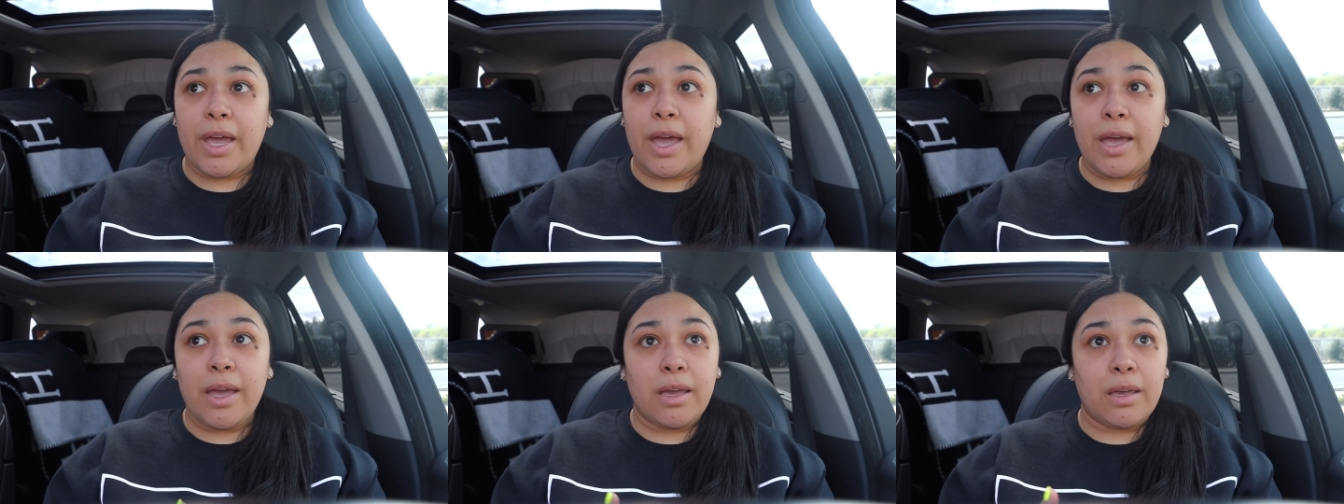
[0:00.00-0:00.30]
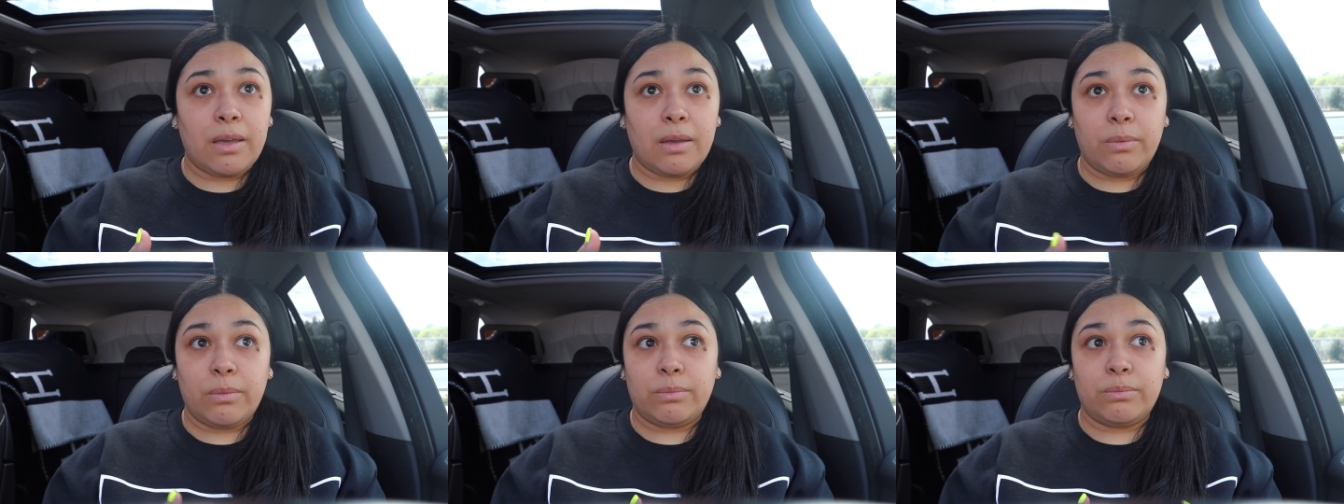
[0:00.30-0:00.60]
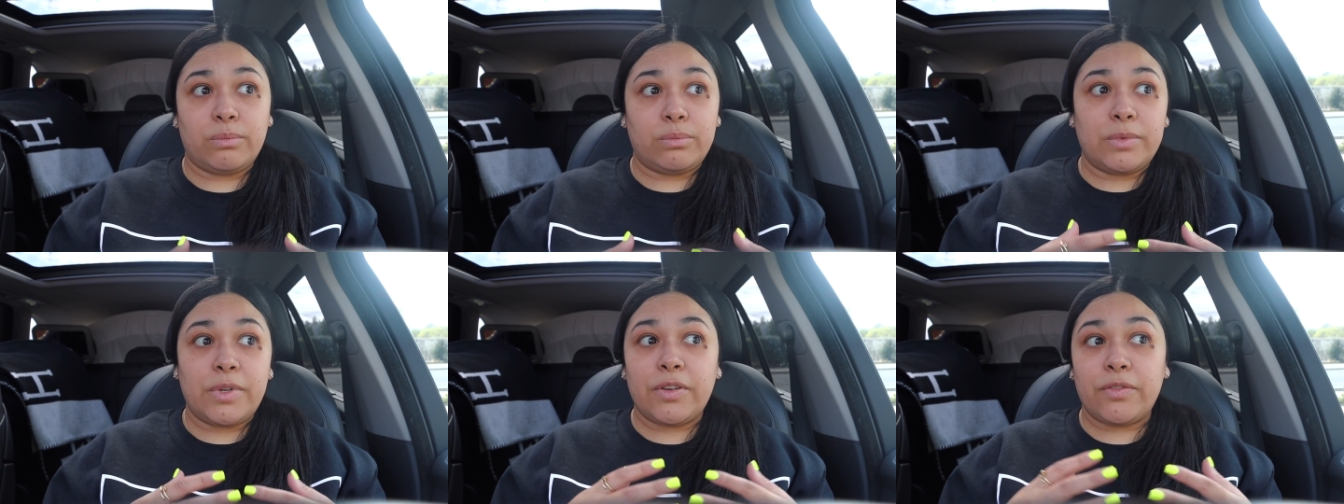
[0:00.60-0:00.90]

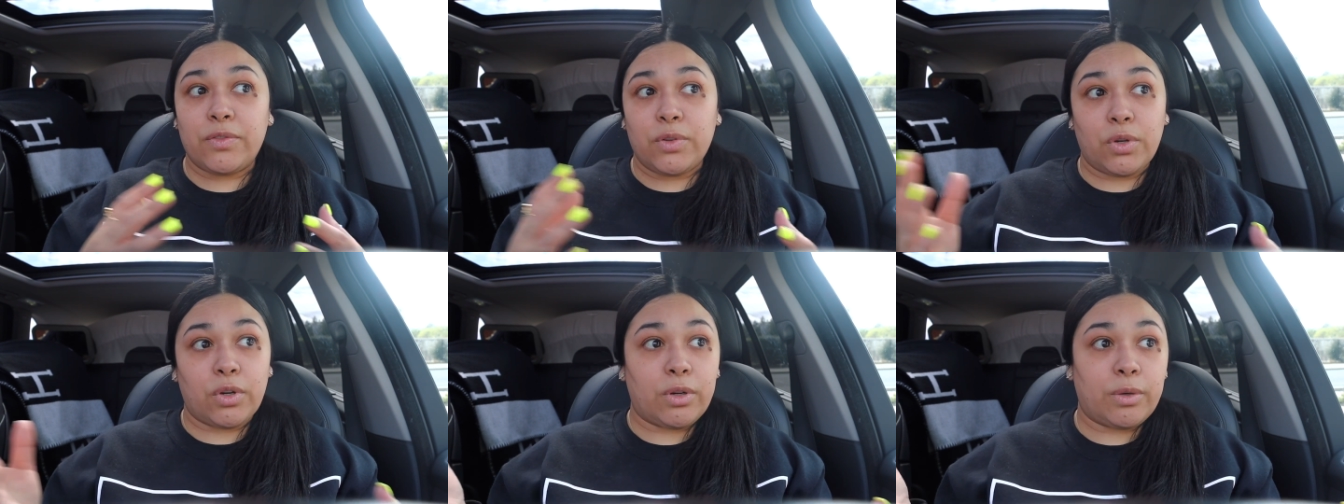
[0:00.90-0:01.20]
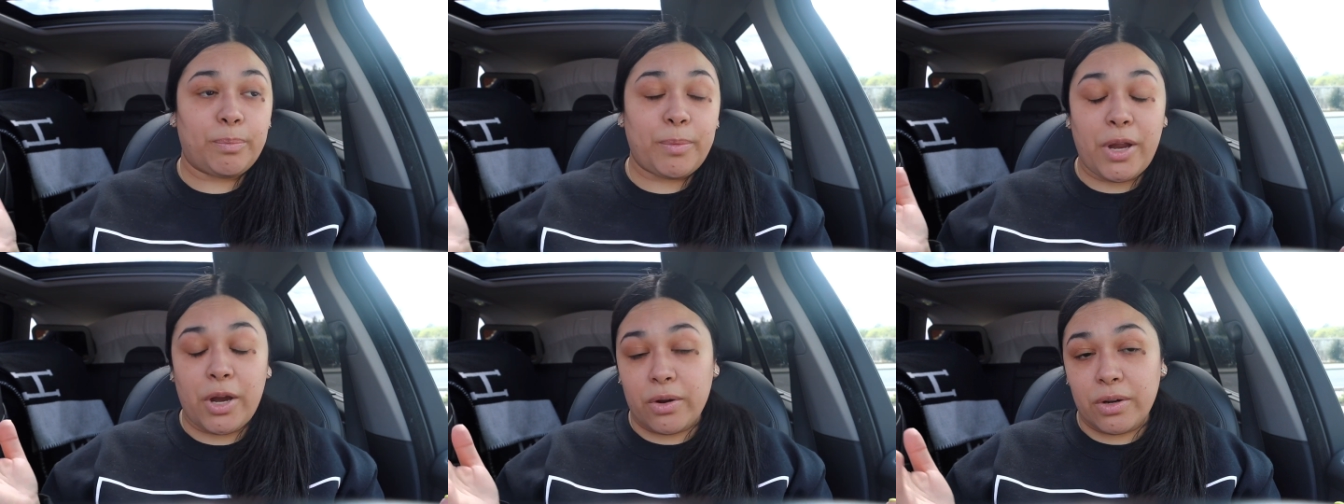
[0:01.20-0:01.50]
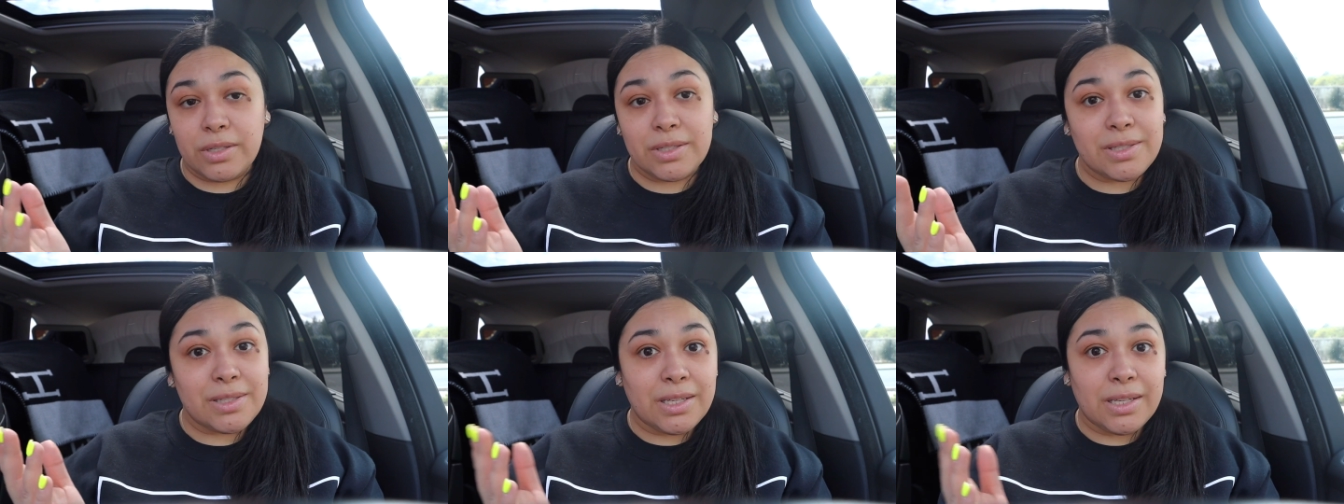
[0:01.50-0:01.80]
hey, if your
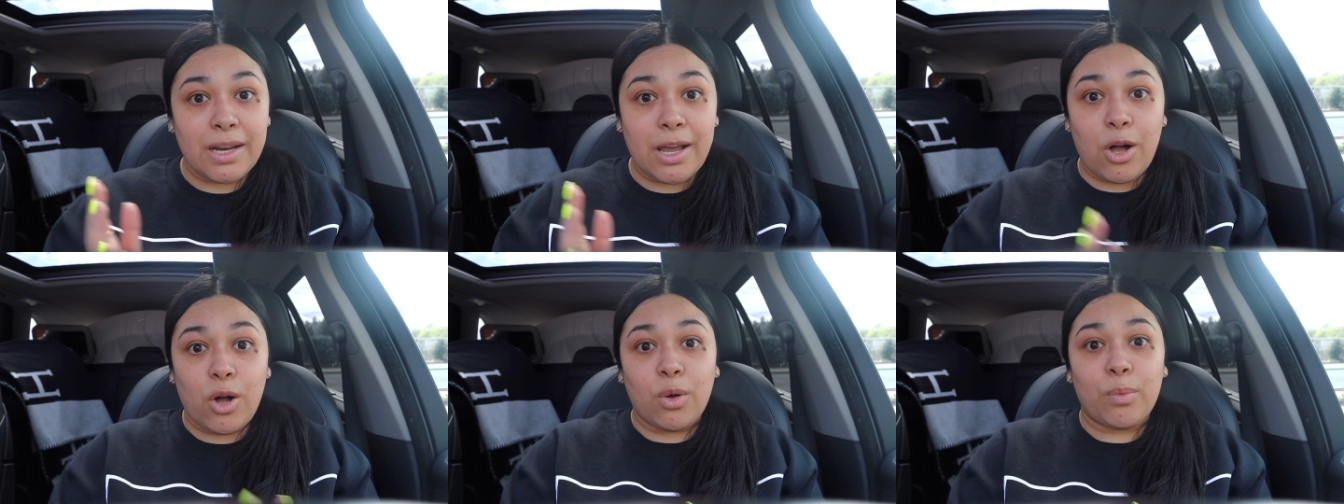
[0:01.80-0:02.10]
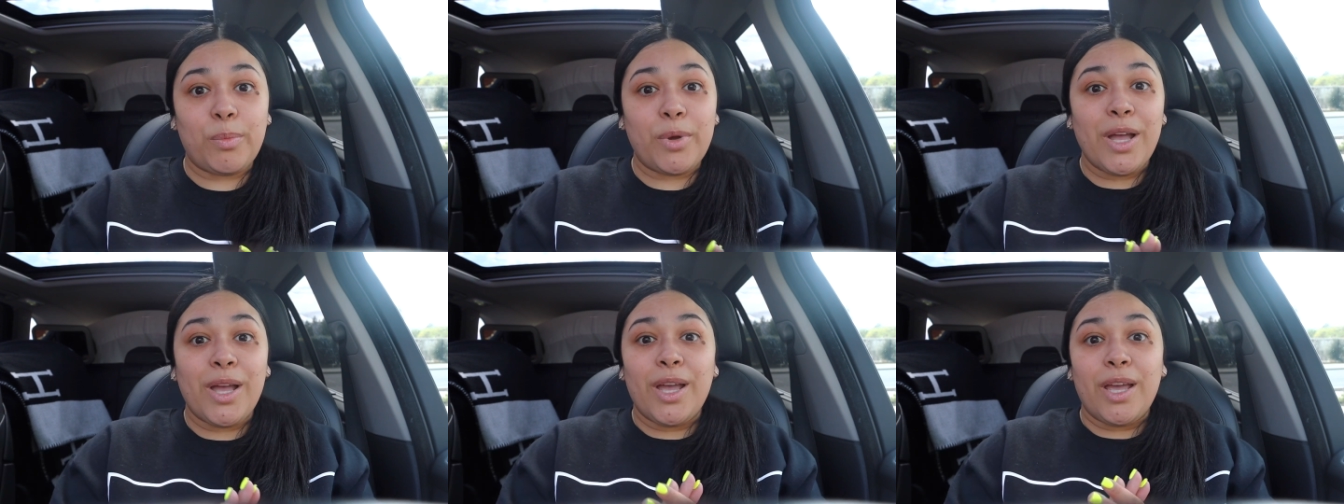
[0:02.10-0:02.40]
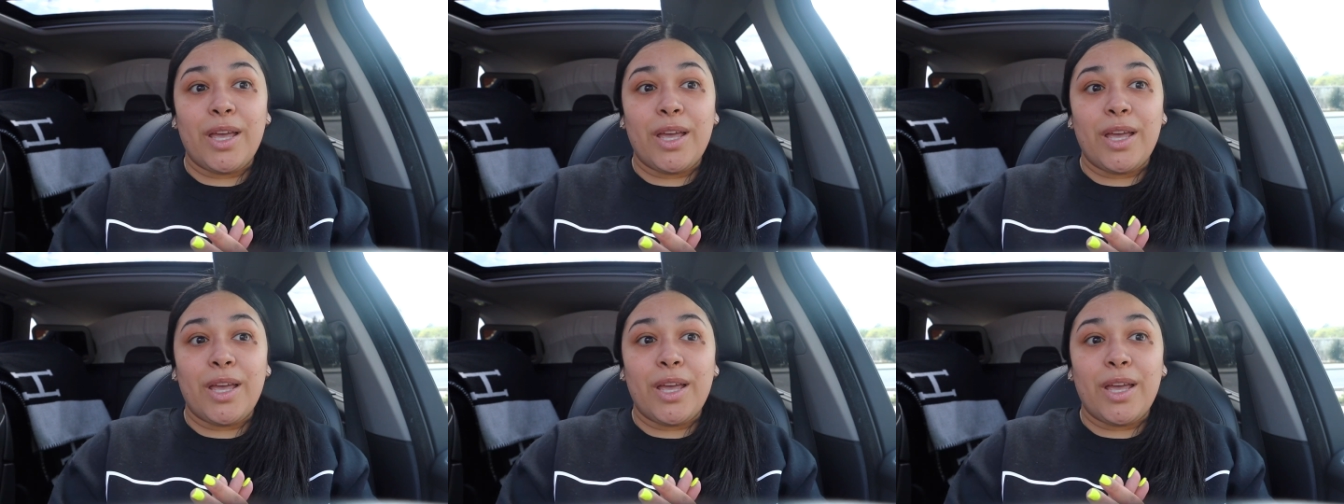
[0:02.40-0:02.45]
parents need help,